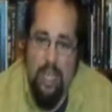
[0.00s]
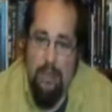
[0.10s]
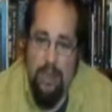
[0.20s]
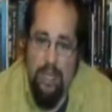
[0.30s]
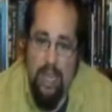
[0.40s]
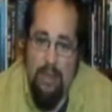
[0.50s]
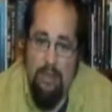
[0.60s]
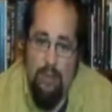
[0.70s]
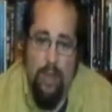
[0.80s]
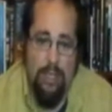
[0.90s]
done, been
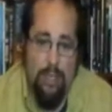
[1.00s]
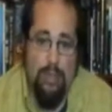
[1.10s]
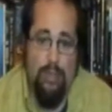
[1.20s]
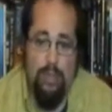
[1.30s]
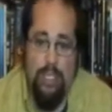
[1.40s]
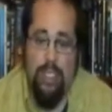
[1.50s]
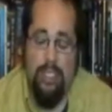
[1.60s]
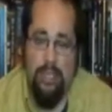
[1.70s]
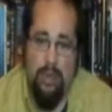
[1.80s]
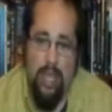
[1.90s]
done for us through
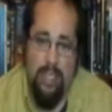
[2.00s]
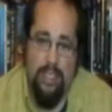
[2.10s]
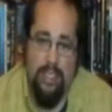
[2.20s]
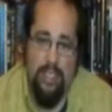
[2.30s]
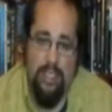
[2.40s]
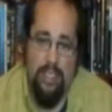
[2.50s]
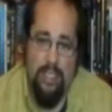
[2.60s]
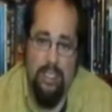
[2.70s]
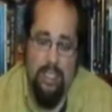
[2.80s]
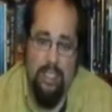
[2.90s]
Jesus Christ.
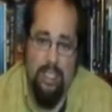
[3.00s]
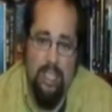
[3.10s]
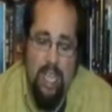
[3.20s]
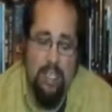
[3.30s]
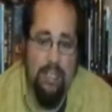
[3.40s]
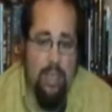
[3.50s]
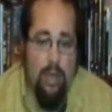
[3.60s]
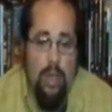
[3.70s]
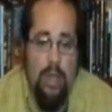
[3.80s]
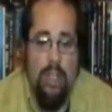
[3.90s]
And
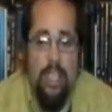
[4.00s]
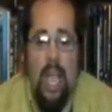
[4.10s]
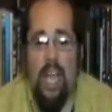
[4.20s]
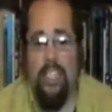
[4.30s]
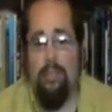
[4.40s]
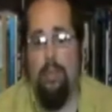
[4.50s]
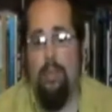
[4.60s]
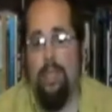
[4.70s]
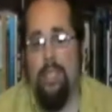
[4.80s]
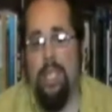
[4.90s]
so the gospel
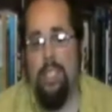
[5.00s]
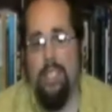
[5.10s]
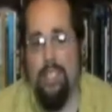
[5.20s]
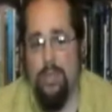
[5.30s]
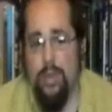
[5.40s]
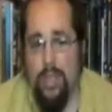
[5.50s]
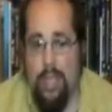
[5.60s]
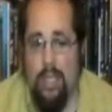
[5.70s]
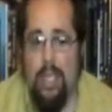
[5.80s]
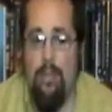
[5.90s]
presents us with
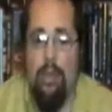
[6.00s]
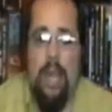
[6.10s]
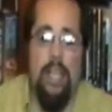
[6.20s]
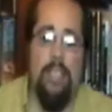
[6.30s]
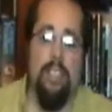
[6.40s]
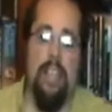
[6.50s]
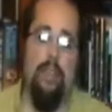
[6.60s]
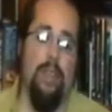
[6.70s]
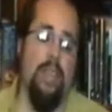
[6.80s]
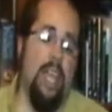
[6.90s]
the liberating
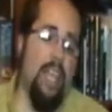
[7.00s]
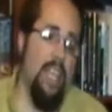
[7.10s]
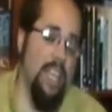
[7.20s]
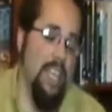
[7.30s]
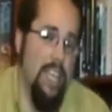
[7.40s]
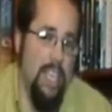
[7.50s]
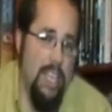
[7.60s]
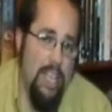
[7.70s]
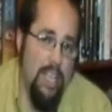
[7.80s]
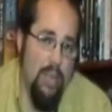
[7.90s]
discovery that
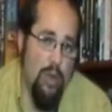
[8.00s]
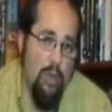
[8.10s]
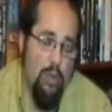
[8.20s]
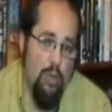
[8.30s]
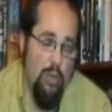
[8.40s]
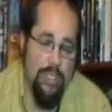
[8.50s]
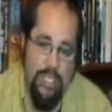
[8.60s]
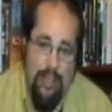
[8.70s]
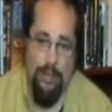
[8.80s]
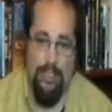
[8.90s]
we're
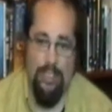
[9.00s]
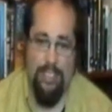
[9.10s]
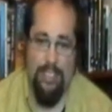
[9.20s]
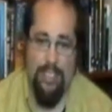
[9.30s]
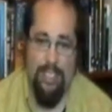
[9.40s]
sinners.